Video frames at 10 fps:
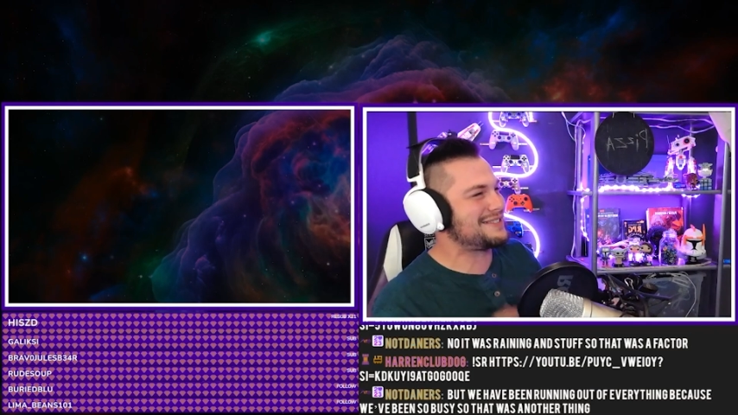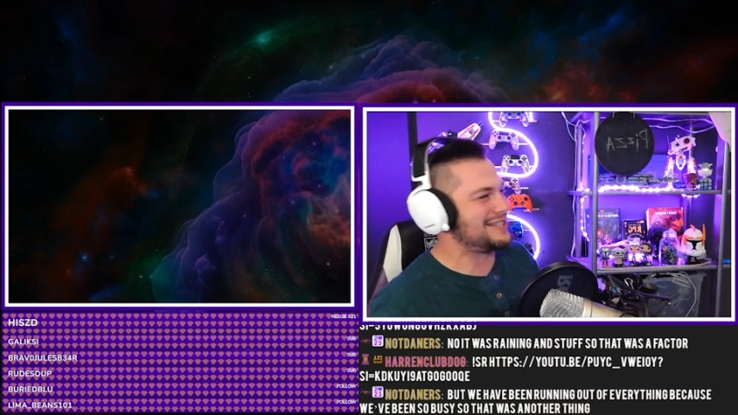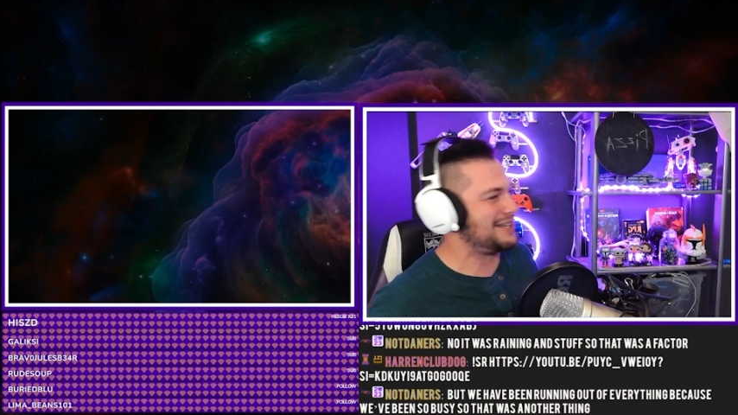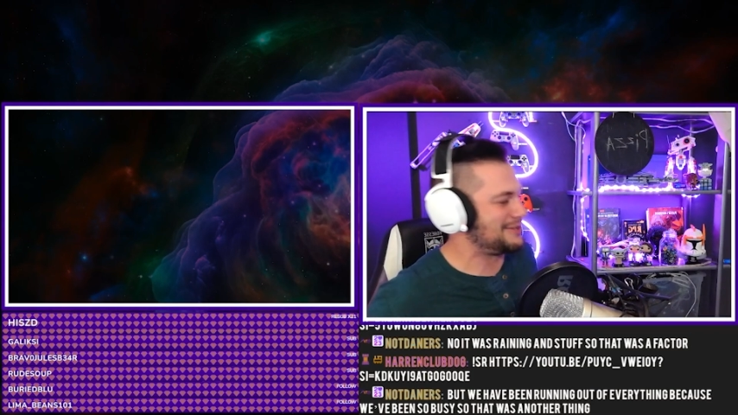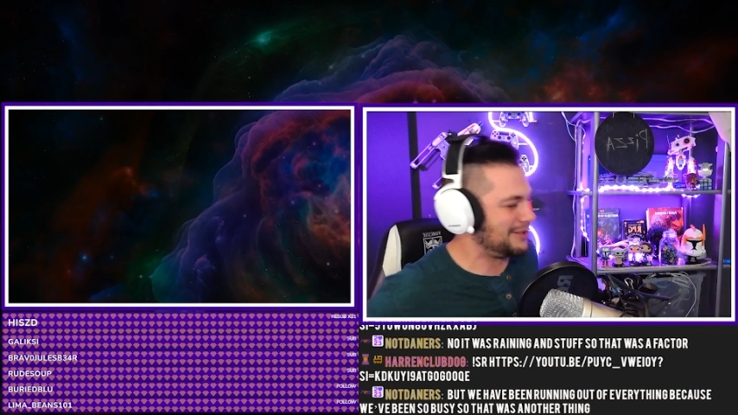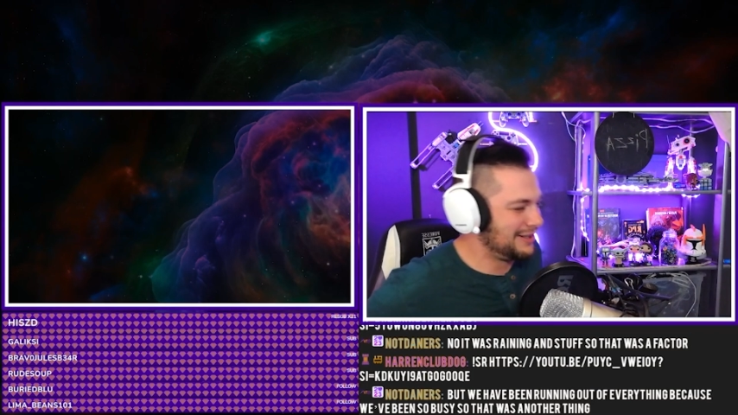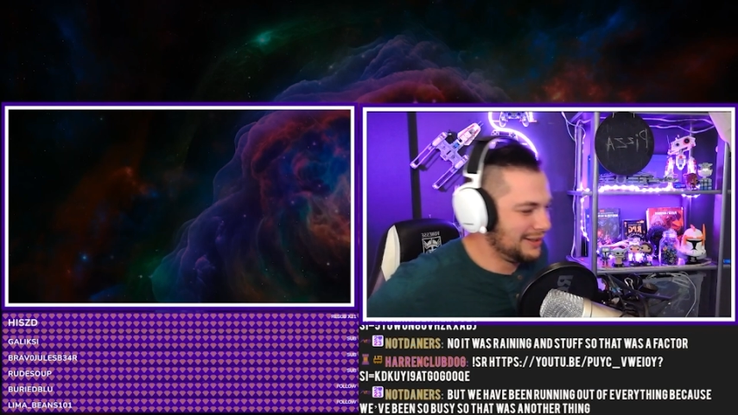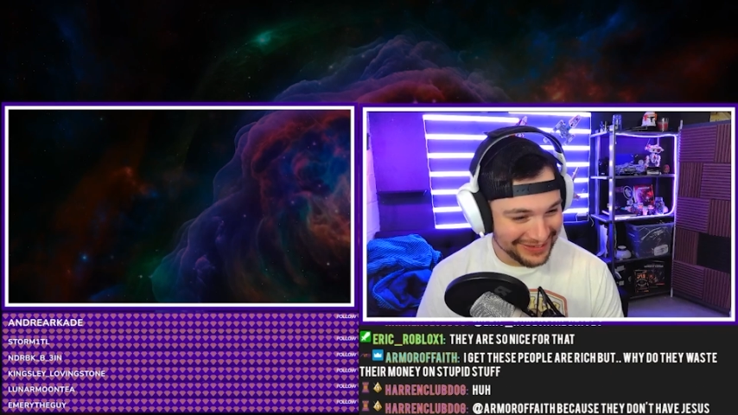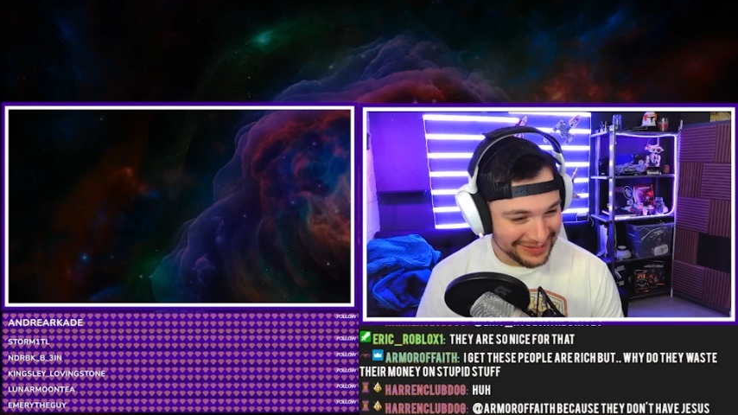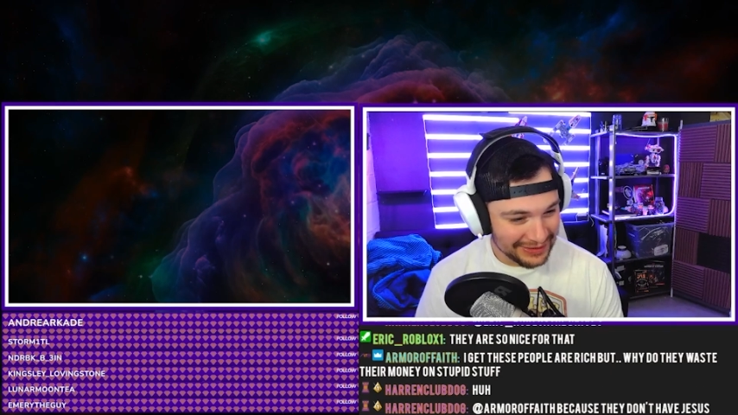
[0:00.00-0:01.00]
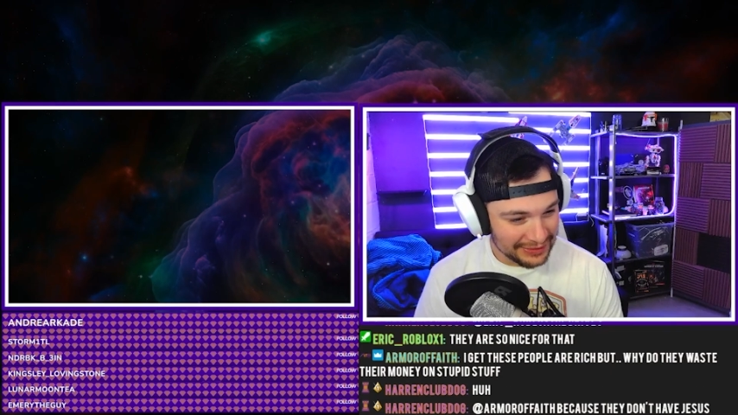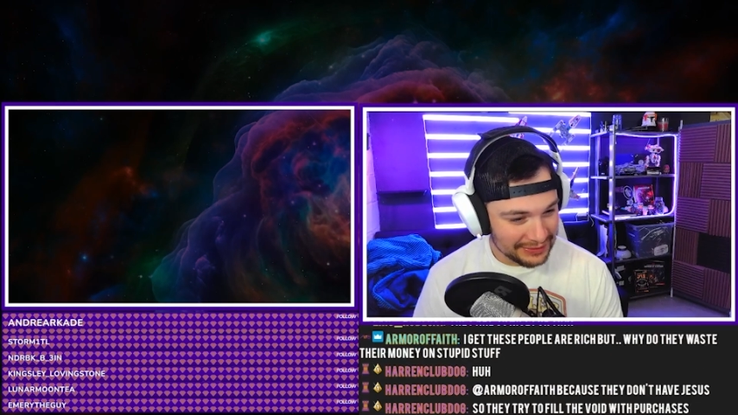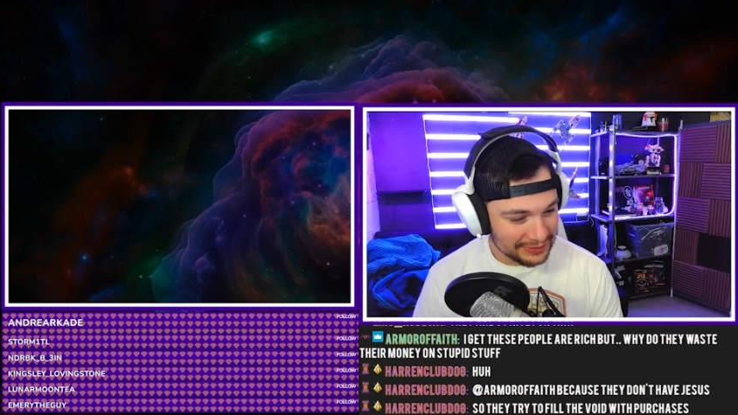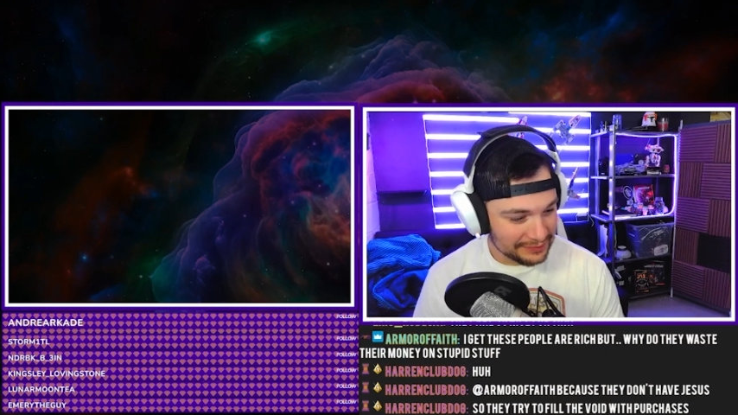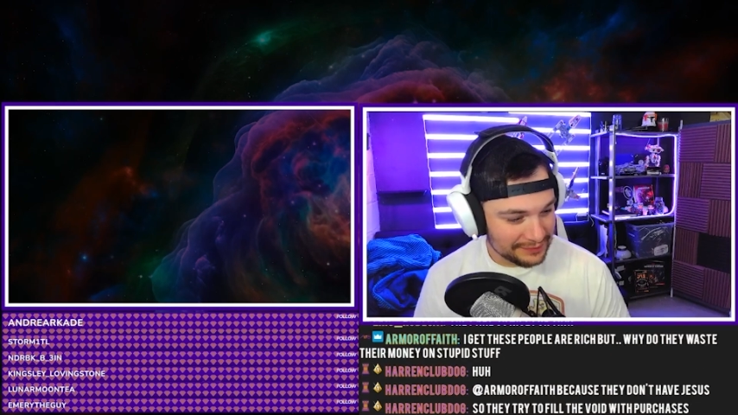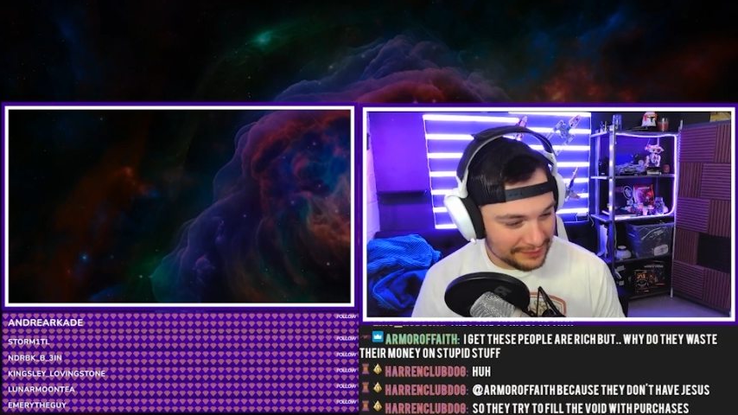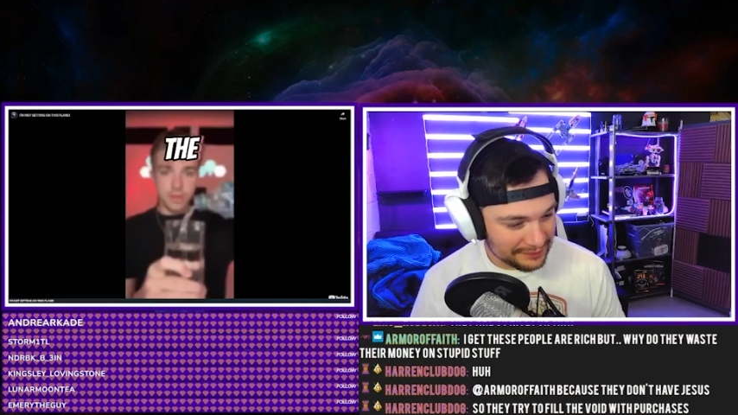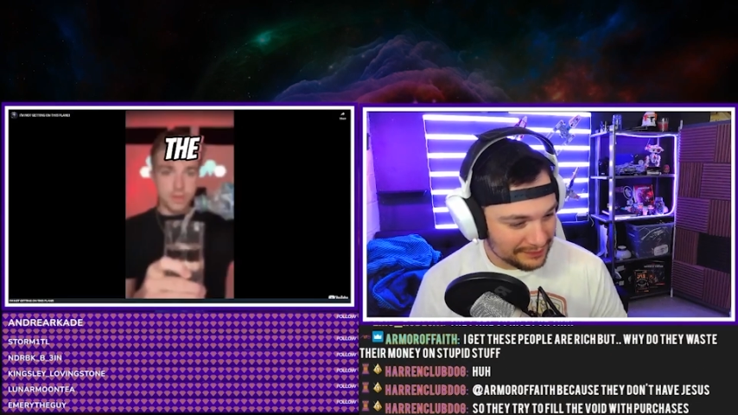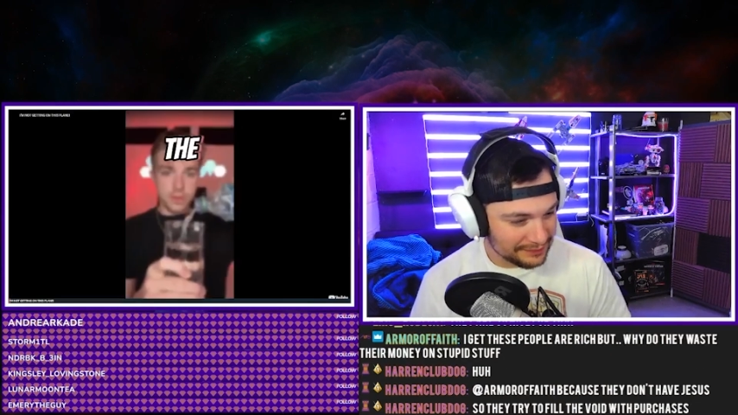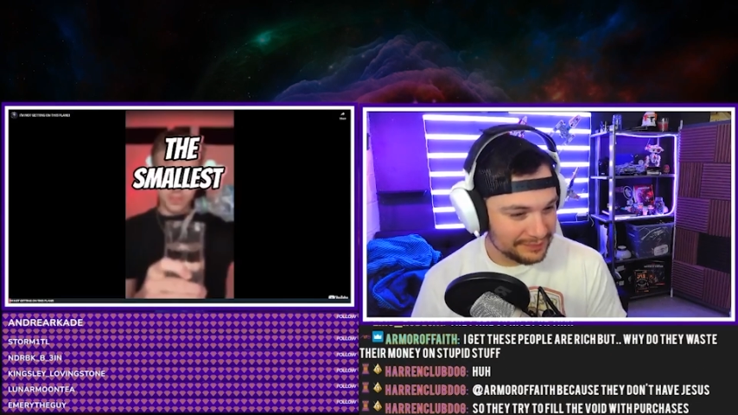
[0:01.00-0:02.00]
center!
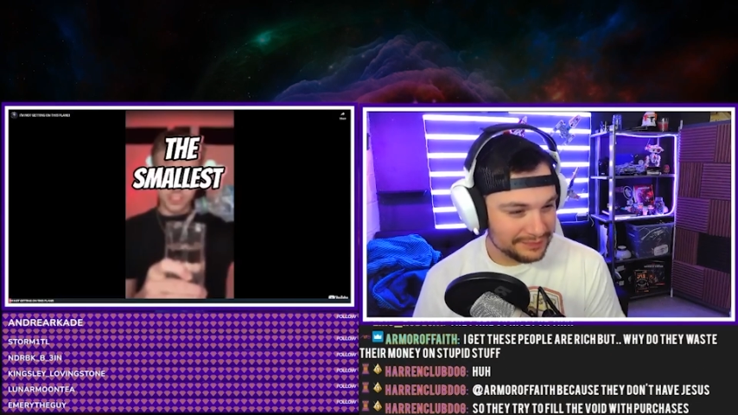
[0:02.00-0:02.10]
The